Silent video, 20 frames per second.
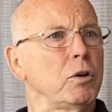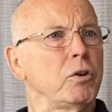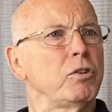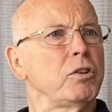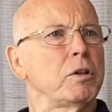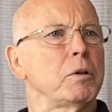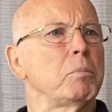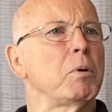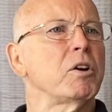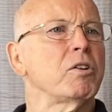Because
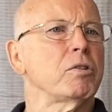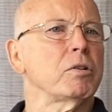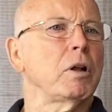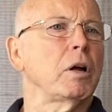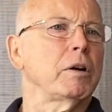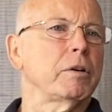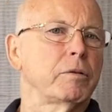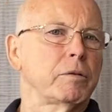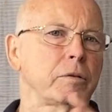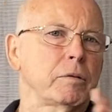the martial
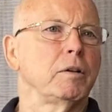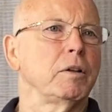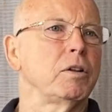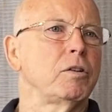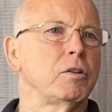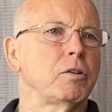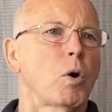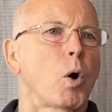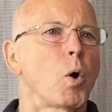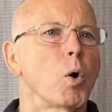arts,
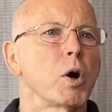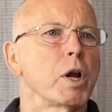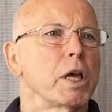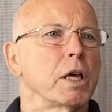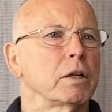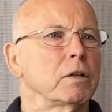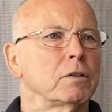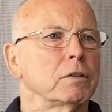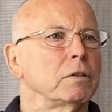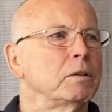this is
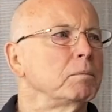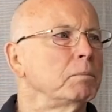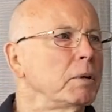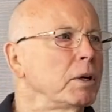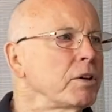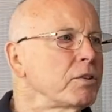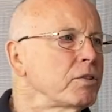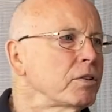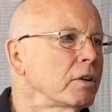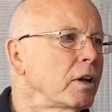Oriental
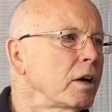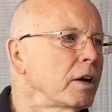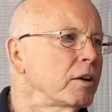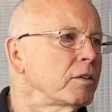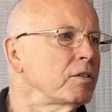martial arts.